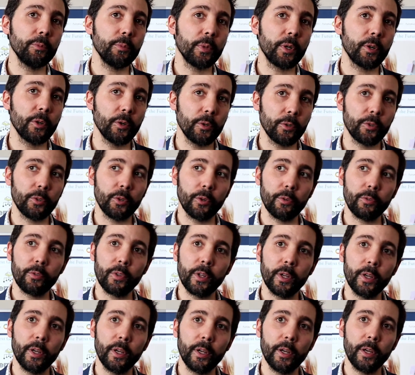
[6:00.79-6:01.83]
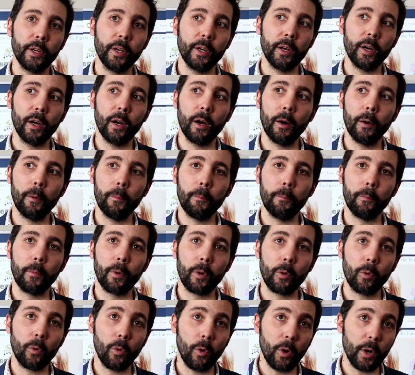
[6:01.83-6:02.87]
because of the
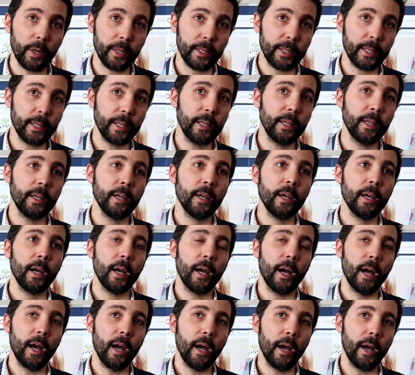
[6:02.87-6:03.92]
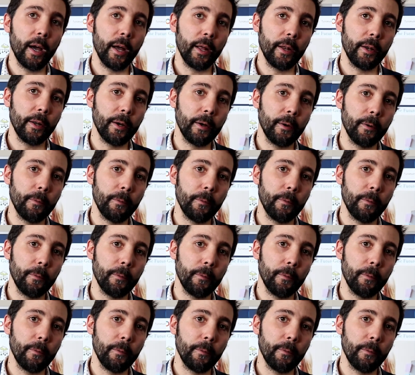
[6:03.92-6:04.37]
quality and